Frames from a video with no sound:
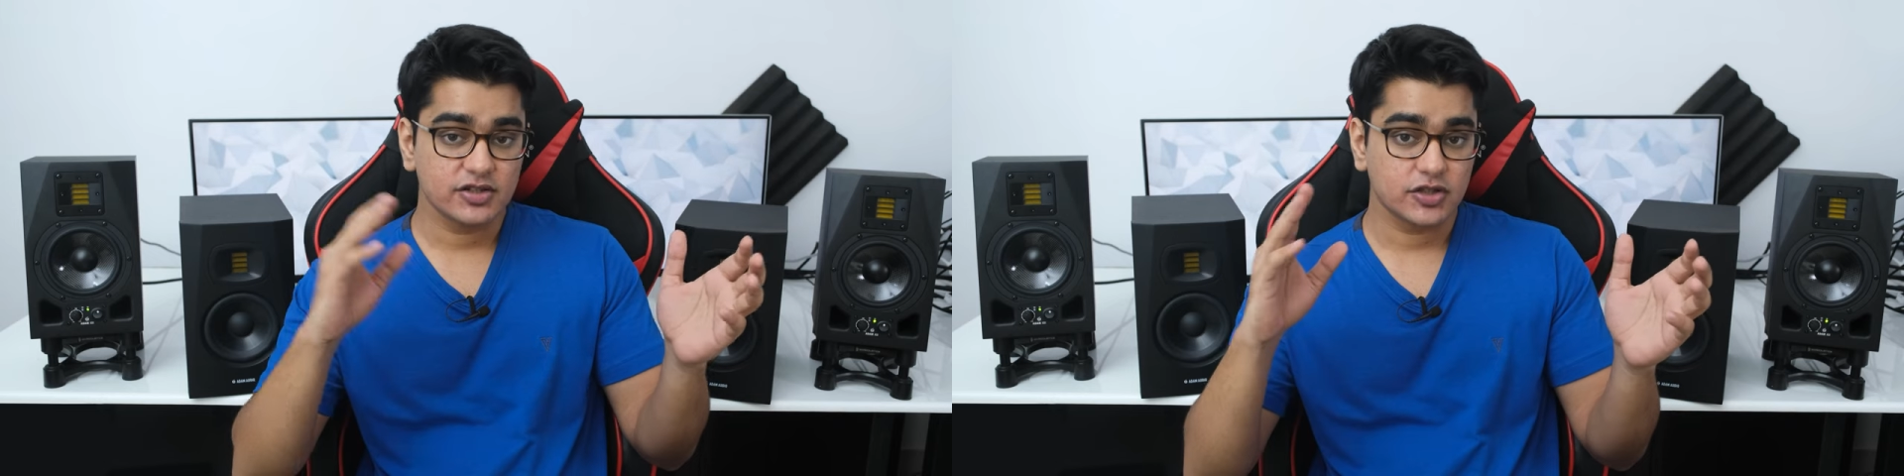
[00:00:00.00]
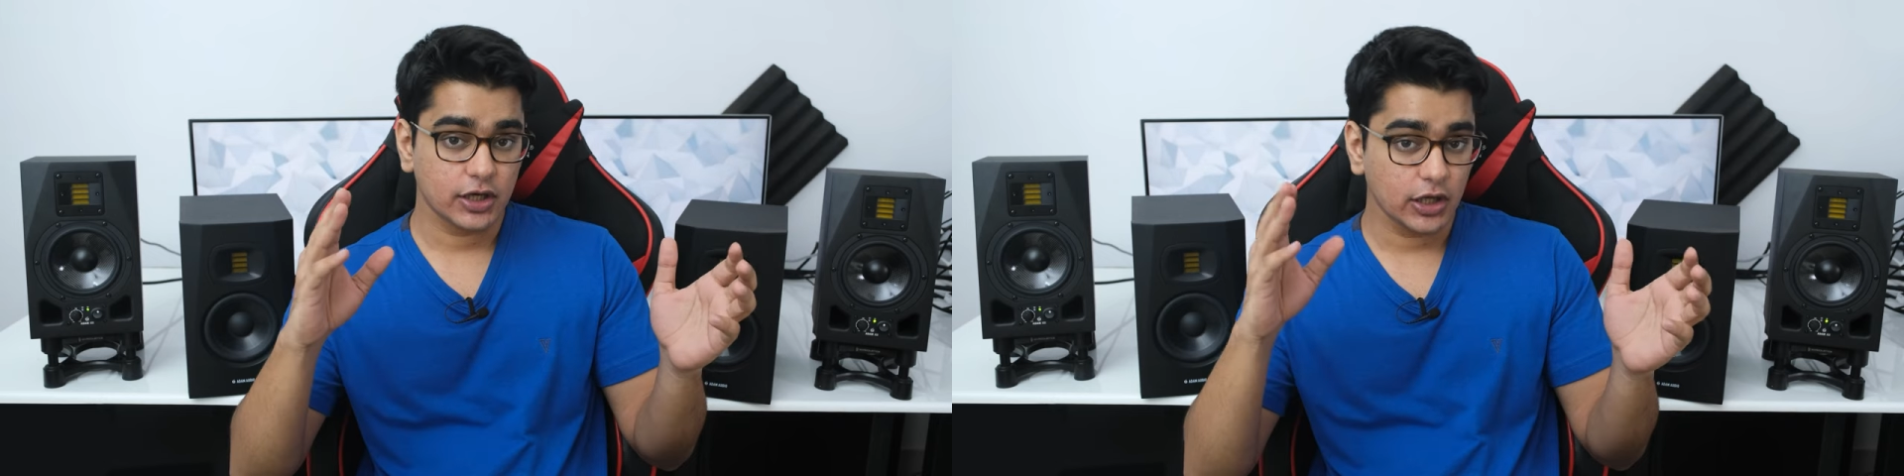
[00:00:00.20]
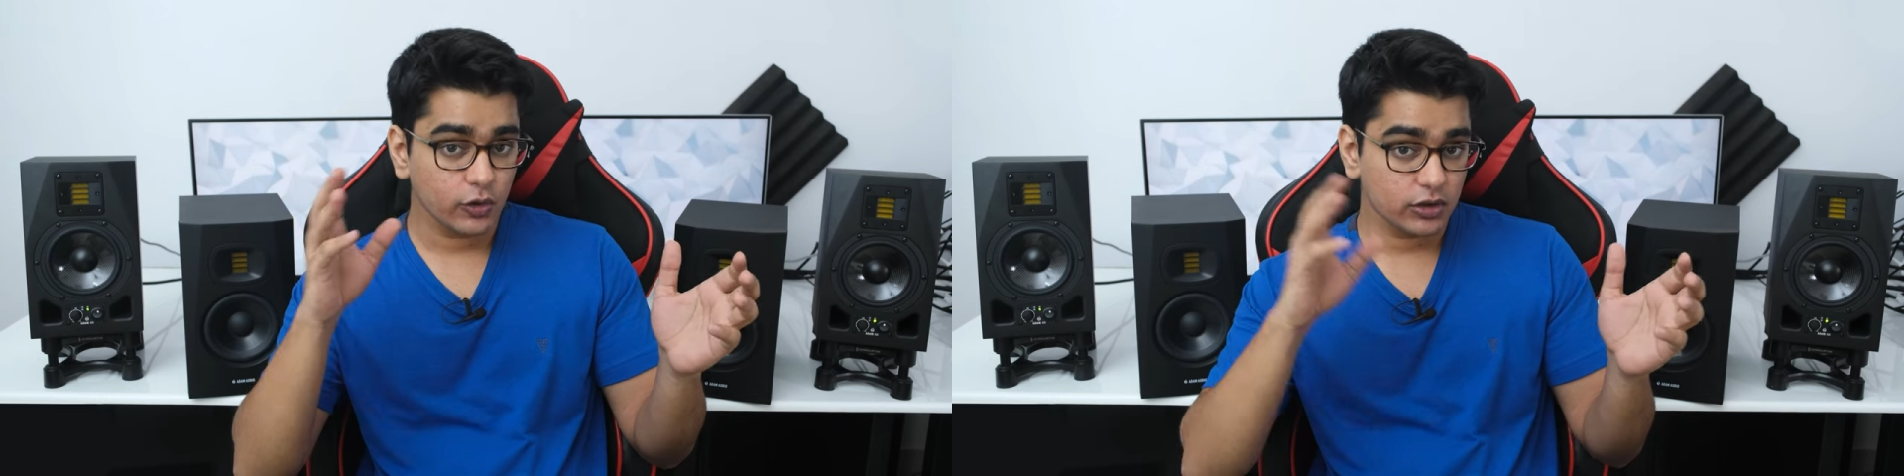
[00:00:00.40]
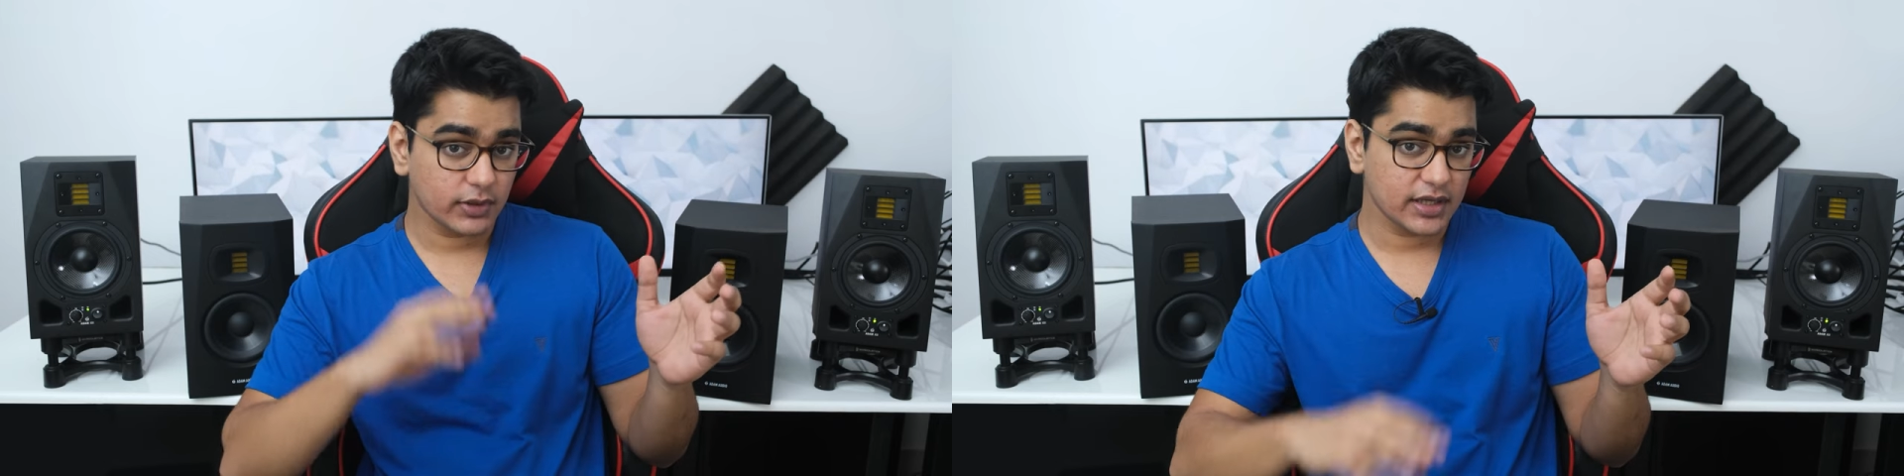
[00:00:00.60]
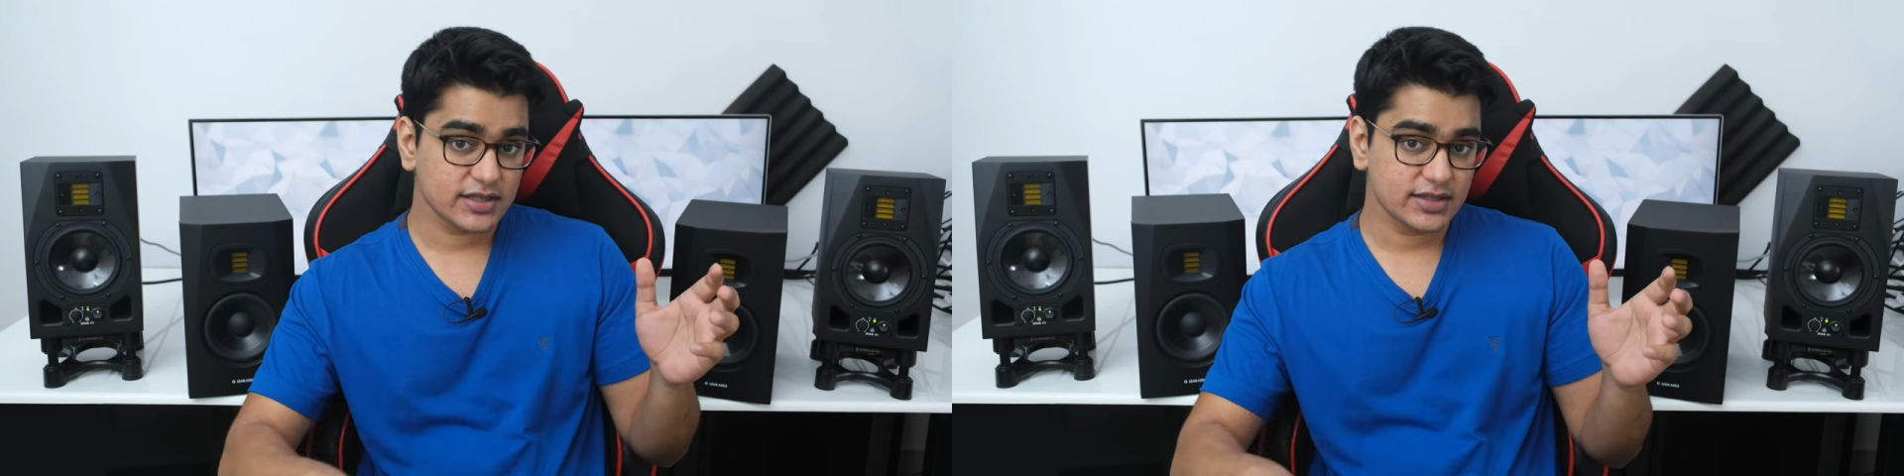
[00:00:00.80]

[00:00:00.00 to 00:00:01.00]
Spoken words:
like the Atom Audio